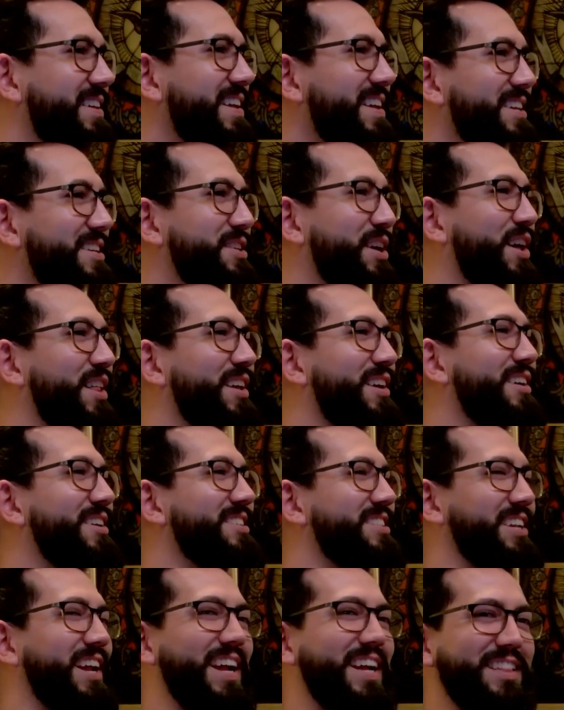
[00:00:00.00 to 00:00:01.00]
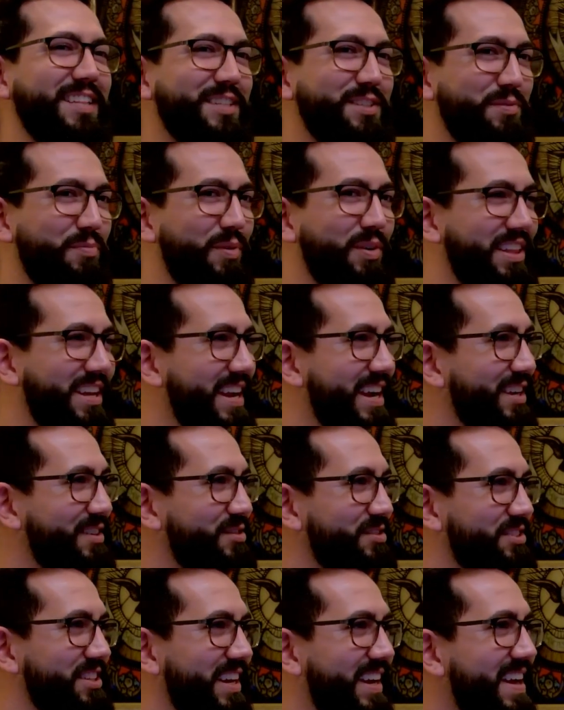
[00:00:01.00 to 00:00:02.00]
So it's like this really
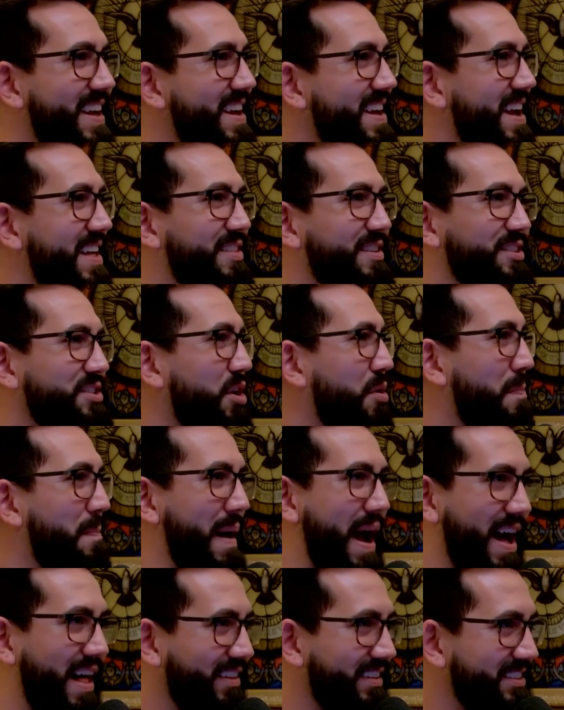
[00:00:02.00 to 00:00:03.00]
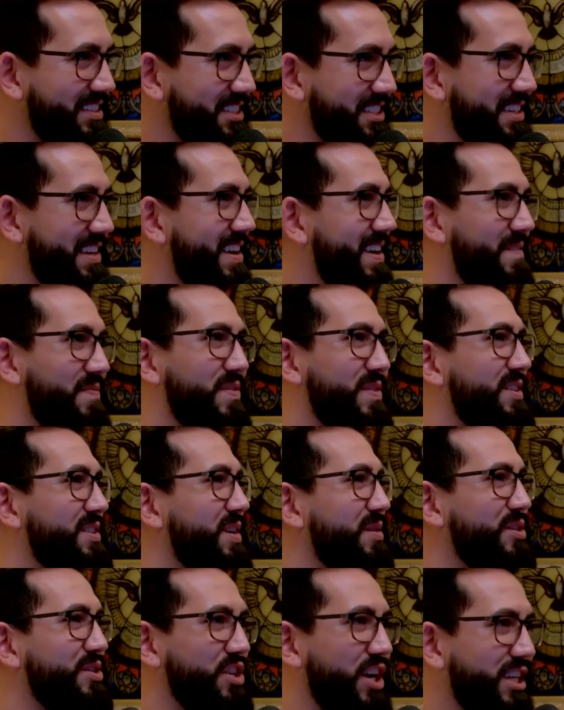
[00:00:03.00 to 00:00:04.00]
interesting. There's no malice. There's no
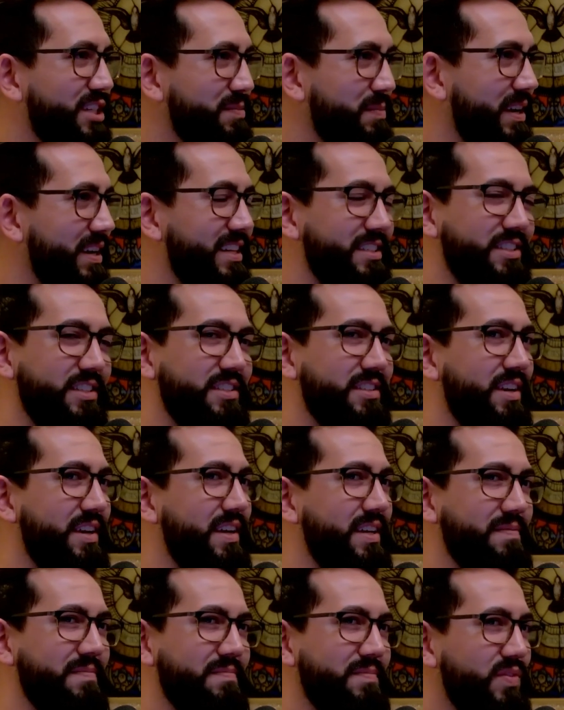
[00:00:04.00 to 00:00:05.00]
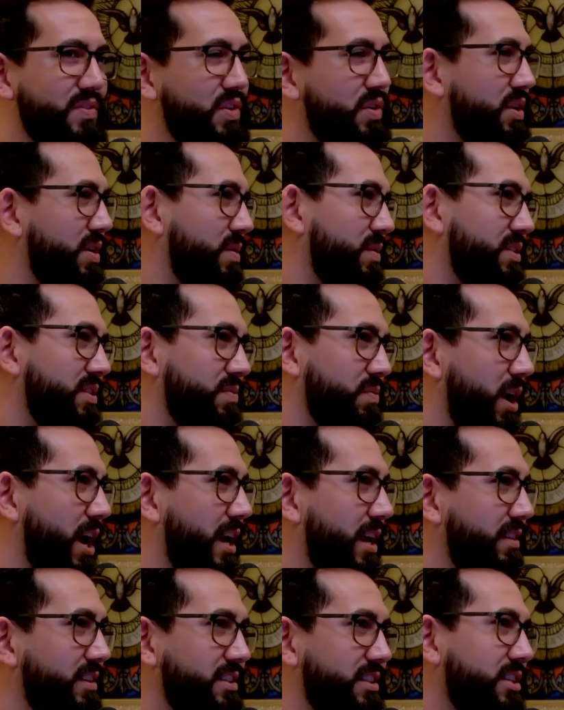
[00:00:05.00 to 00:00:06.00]
judgment. It's just like, you know what's
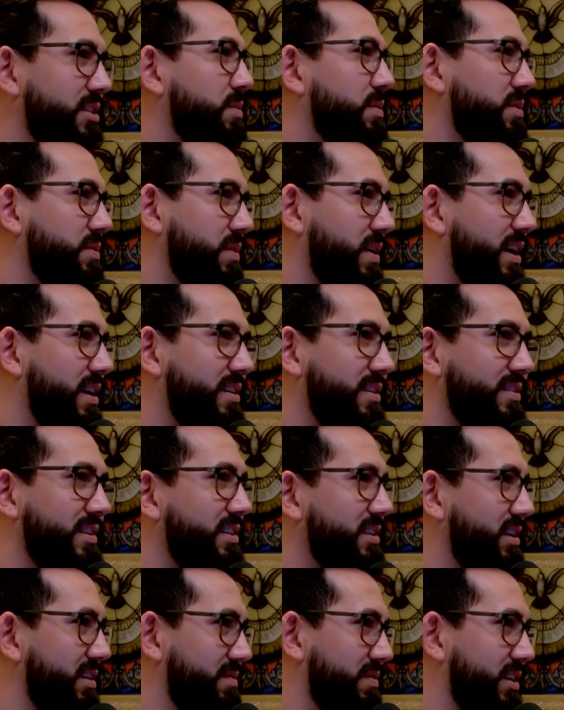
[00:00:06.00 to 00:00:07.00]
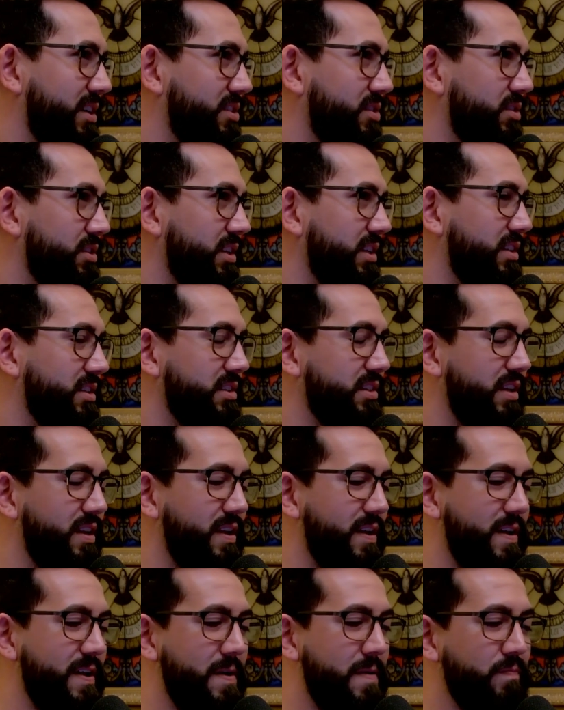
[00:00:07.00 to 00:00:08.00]
right. This is what's right. You need to confess your sins.
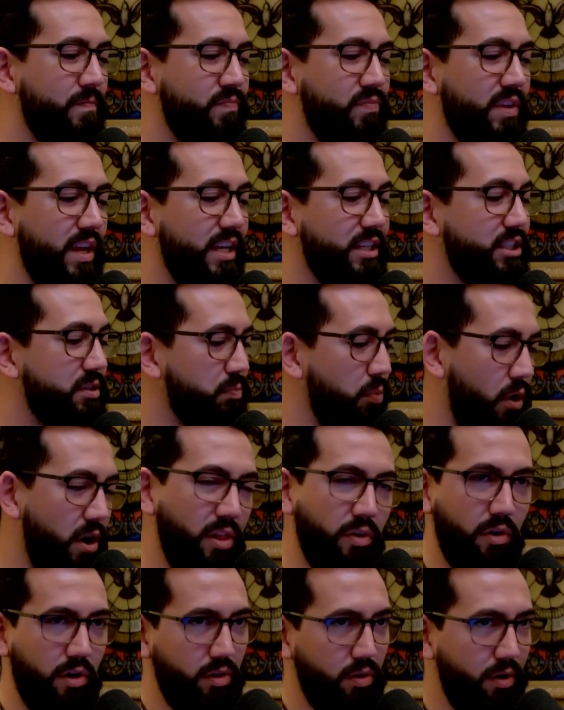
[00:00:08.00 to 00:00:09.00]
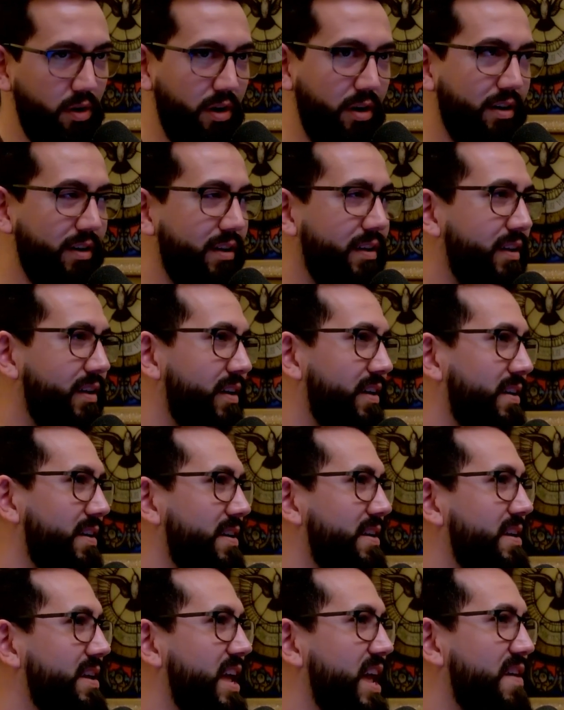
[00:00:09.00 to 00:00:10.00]
And spoiler alert,
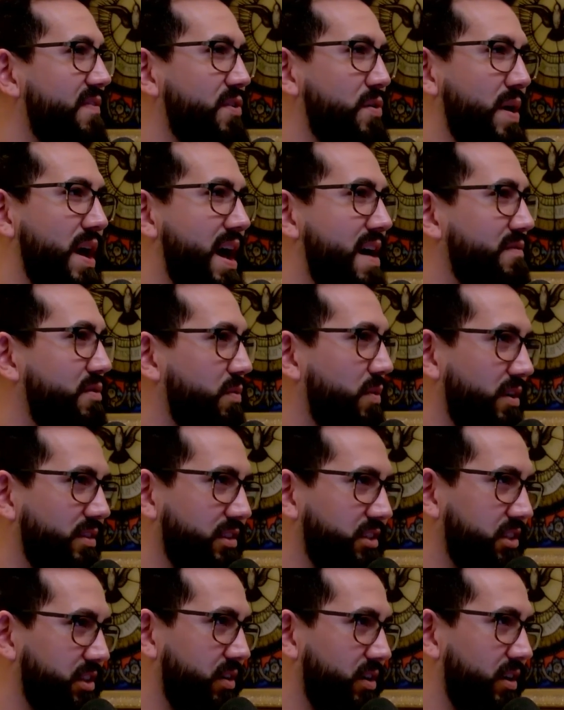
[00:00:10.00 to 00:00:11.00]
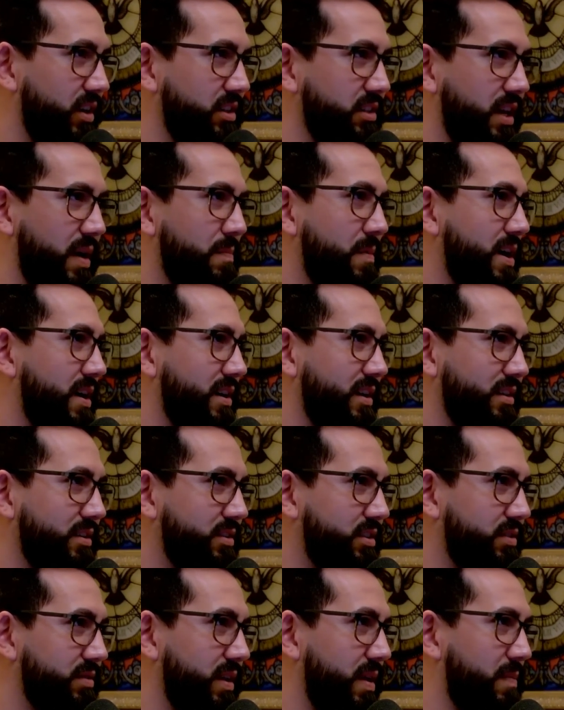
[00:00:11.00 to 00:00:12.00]
if you haven't read the series, I'm not gonna
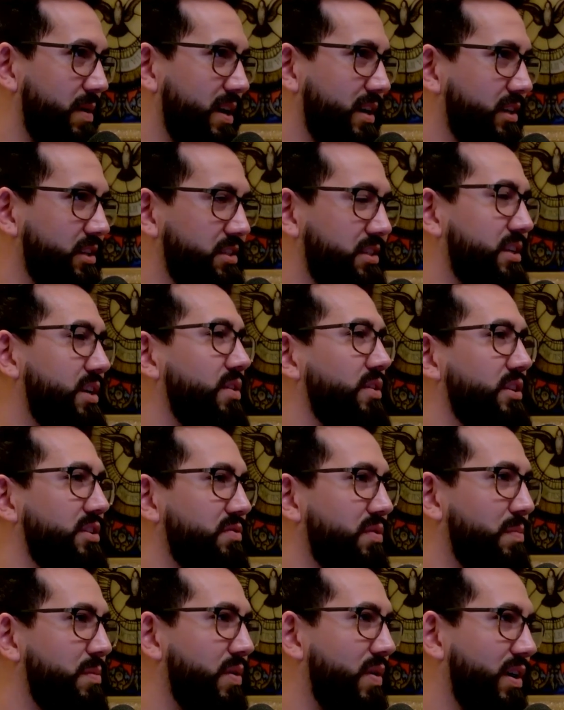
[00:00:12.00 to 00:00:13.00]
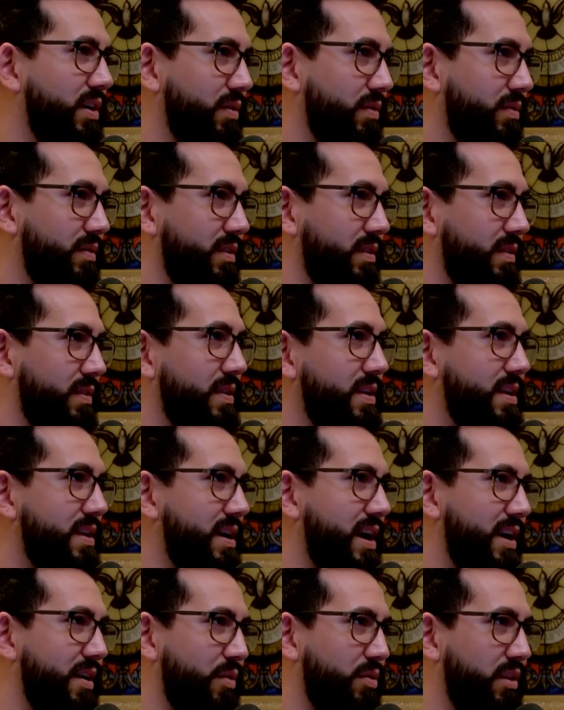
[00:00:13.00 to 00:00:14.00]
I'm not gonna steal this from you. I, I have not read the
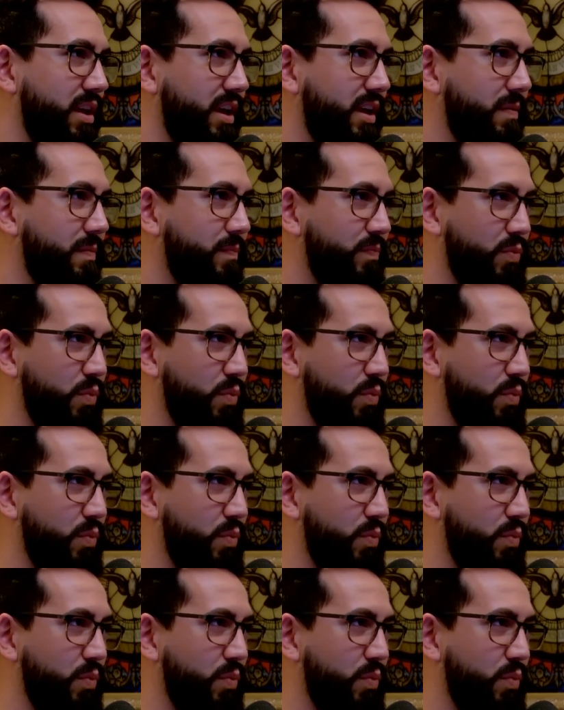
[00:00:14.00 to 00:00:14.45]
series, think, Jordan.